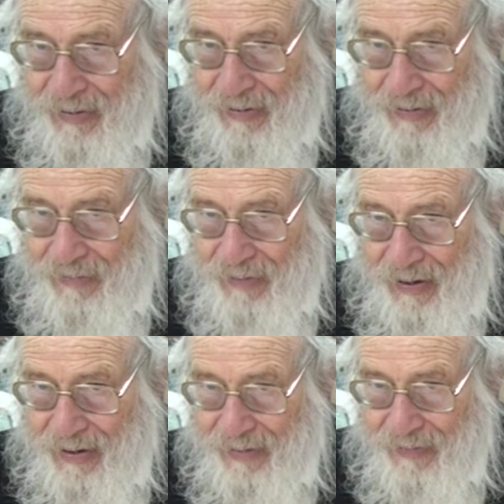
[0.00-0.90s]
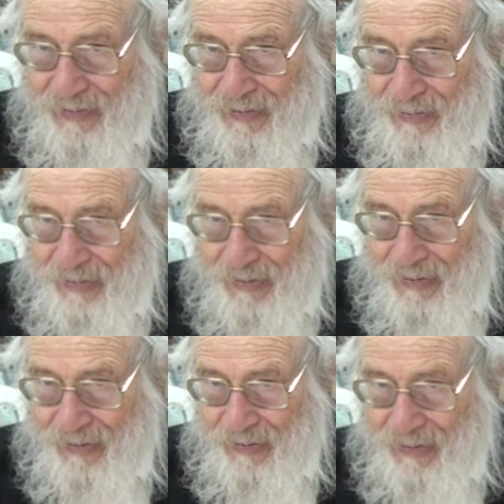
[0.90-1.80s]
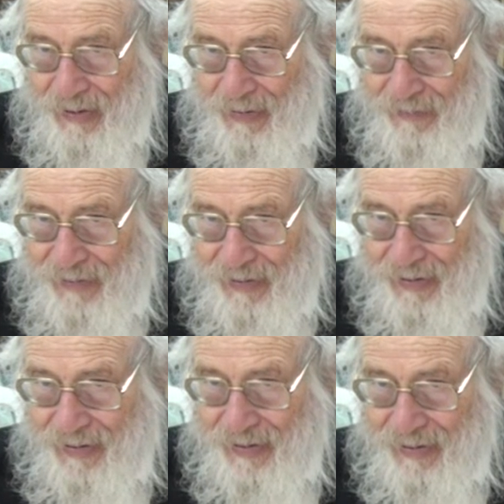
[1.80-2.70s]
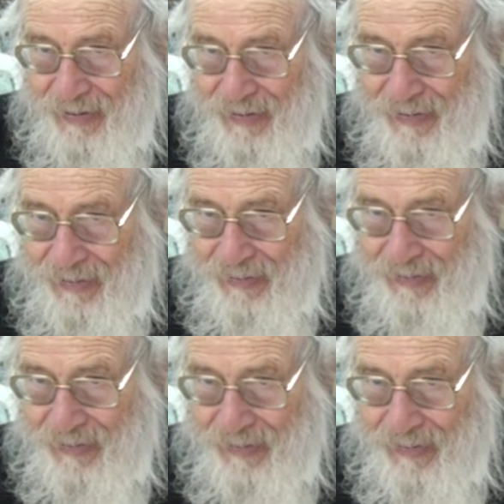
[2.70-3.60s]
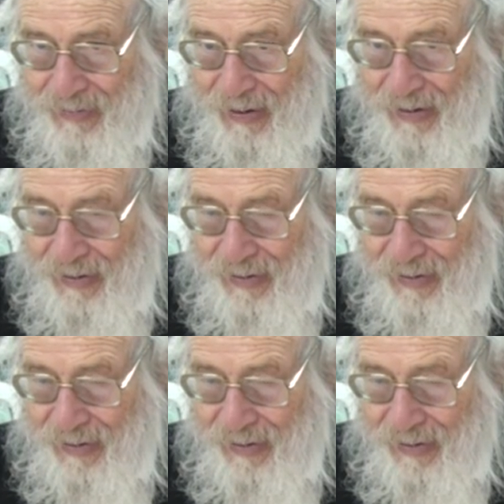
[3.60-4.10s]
not the ladle what you left in the pot.